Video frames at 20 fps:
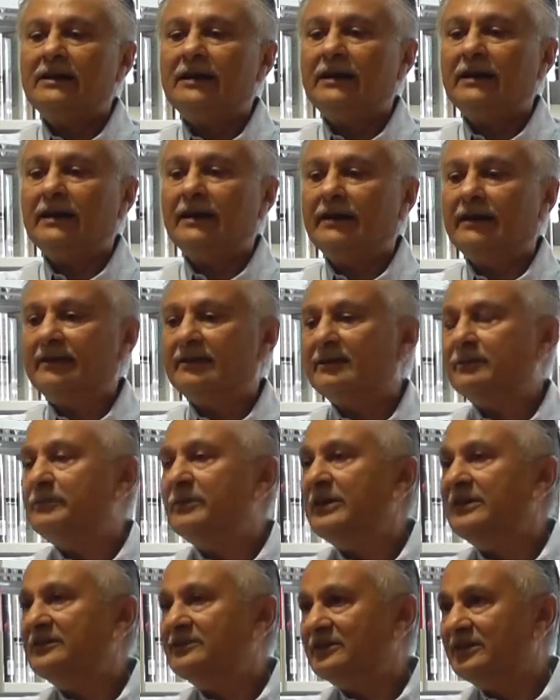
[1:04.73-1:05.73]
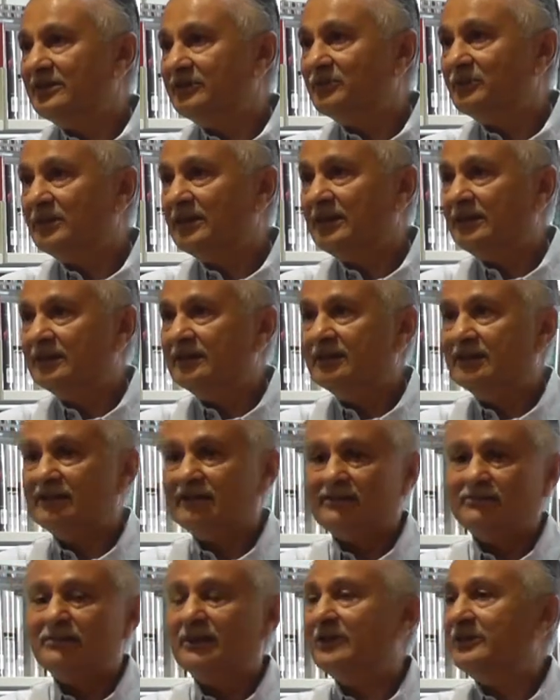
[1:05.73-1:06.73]
And the Beast is really
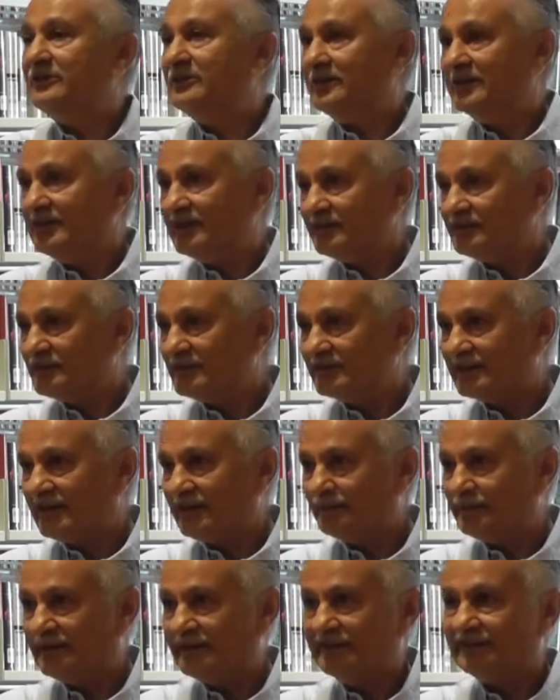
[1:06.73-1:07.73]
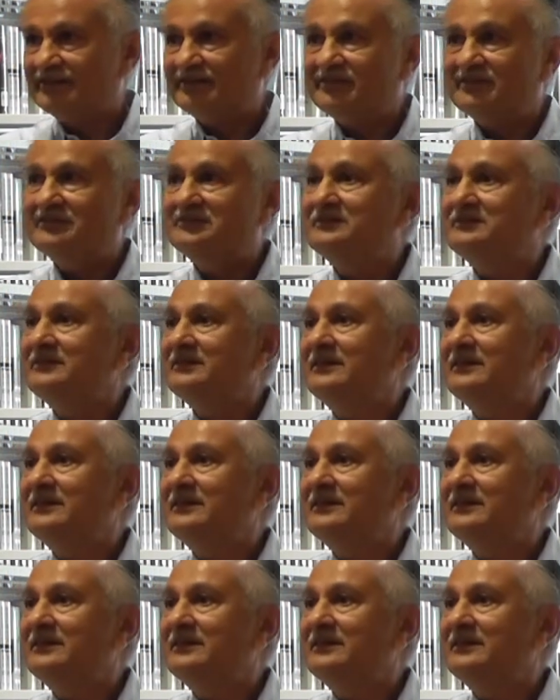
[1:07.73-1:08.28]
the military-industrial complex,